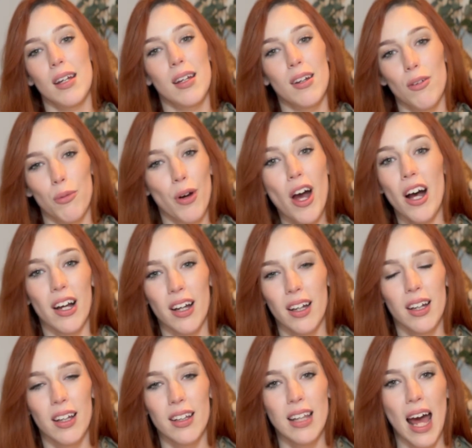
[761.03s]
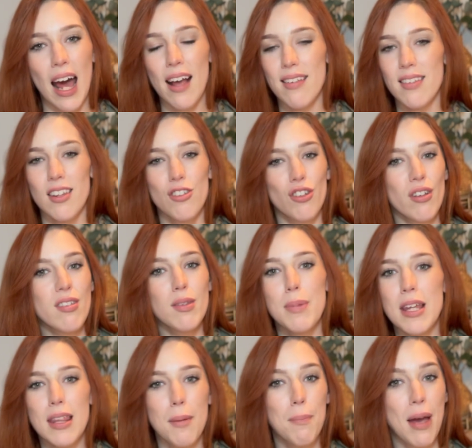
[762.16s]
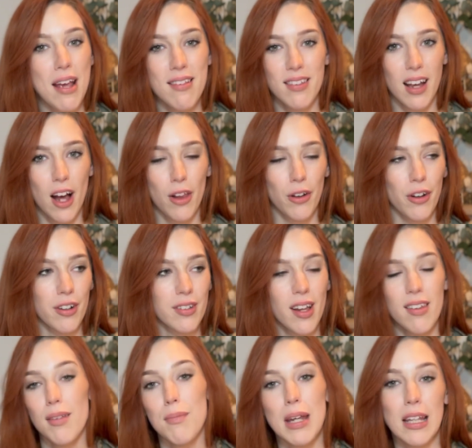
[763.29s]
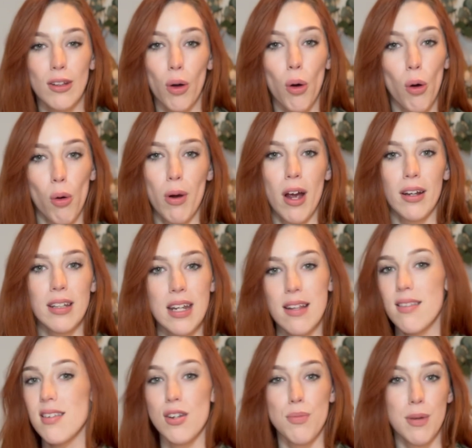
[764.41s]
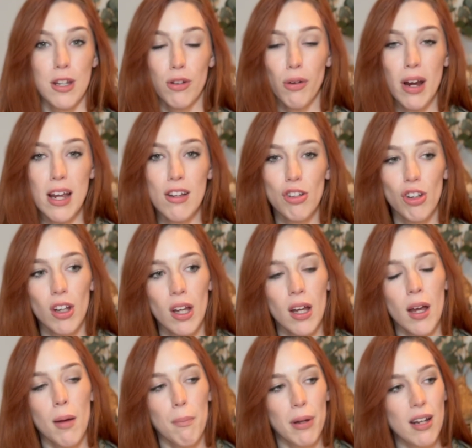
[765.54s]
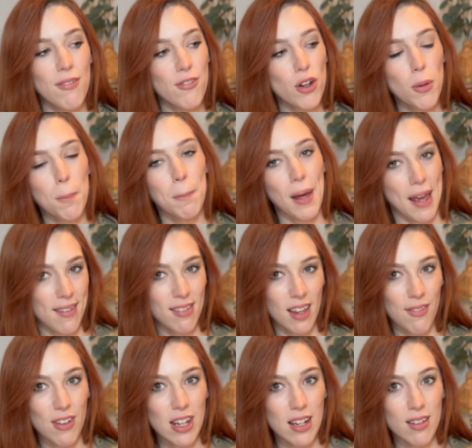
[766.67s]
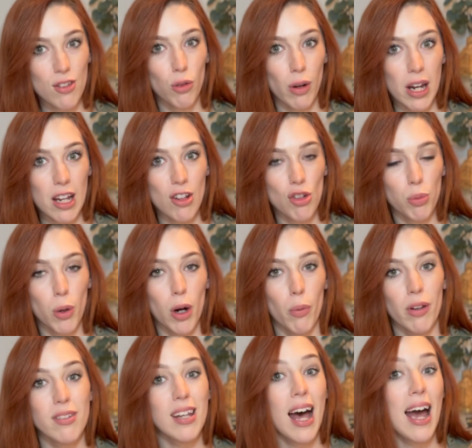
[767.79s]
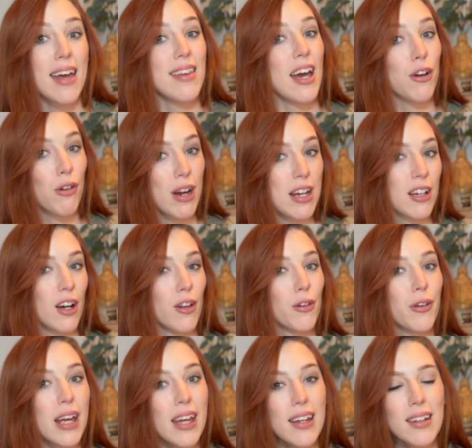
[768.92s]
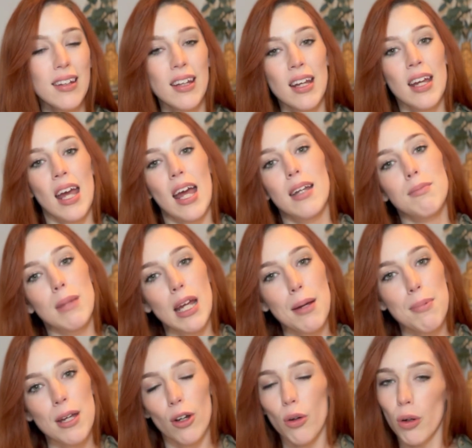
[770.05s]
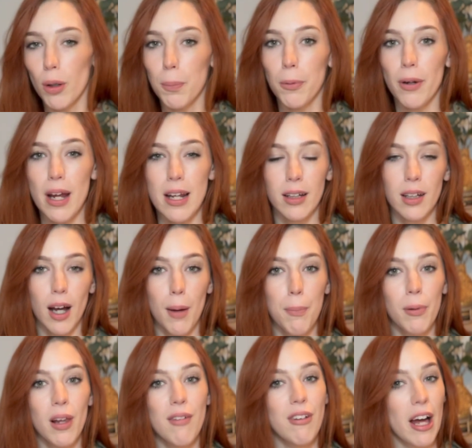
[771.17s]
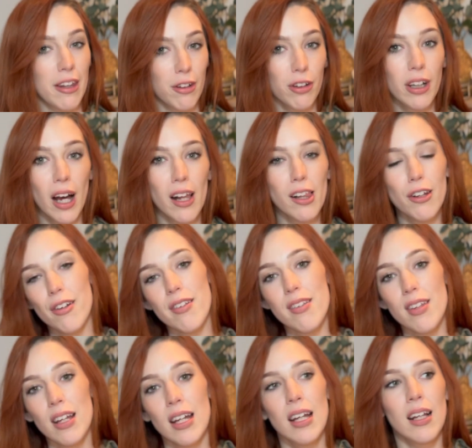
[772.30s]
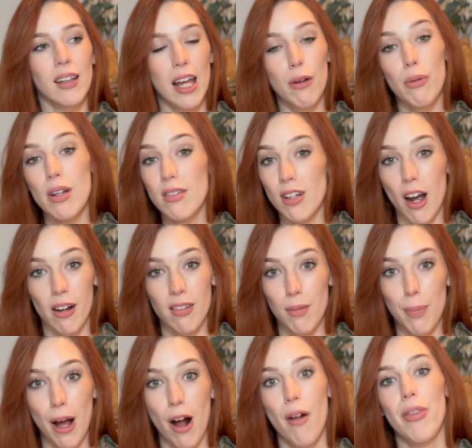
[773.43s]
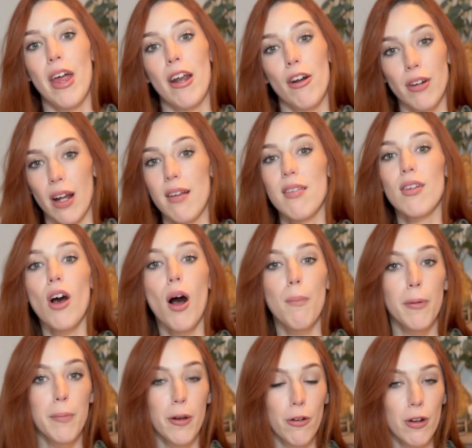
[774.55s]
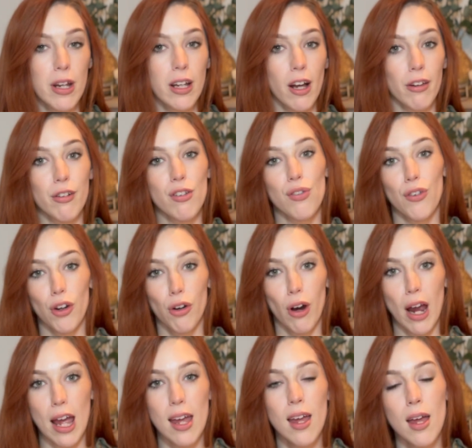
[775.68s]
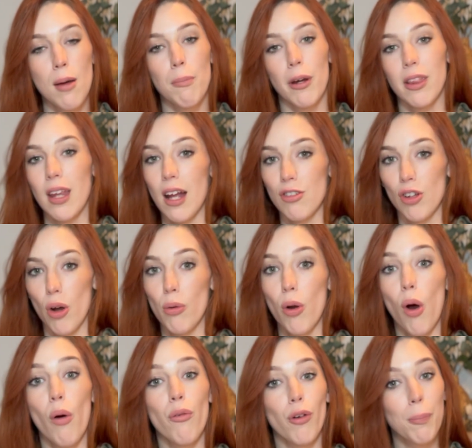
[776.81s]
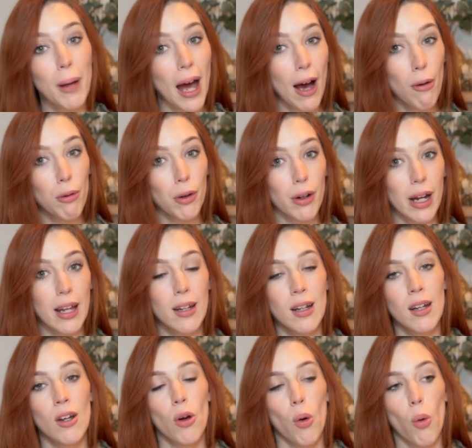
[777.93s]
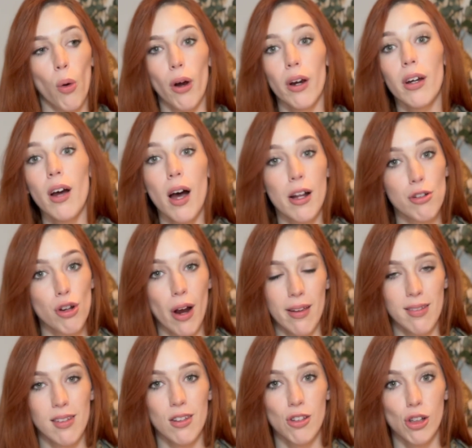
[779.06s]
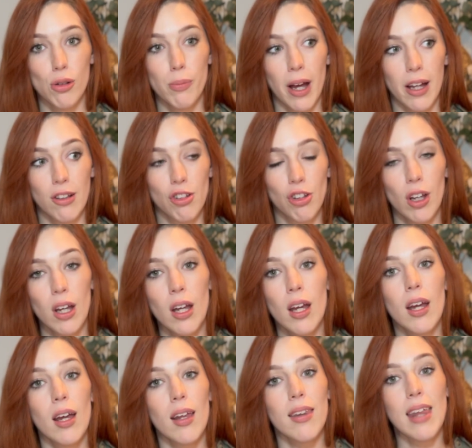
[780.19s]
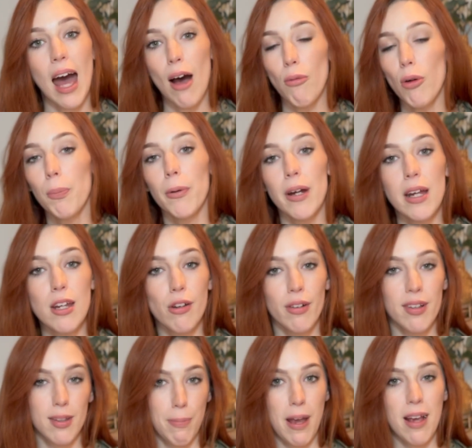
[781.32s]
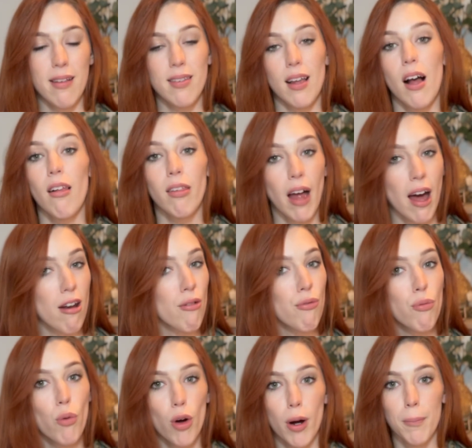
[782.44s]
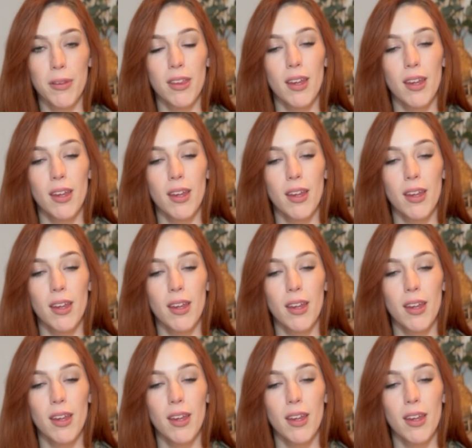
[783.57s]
rug. That has to just be the base color. Doesn't mean the whole rug needs to be grayish, but if your base of it is grayish where it will tie that gray color in and maybe incorporate a couple of other colors like we talked about that are nice complementary colors for gray but that don't overpower it or contrast it too much, that will bring your space a lot of warmth,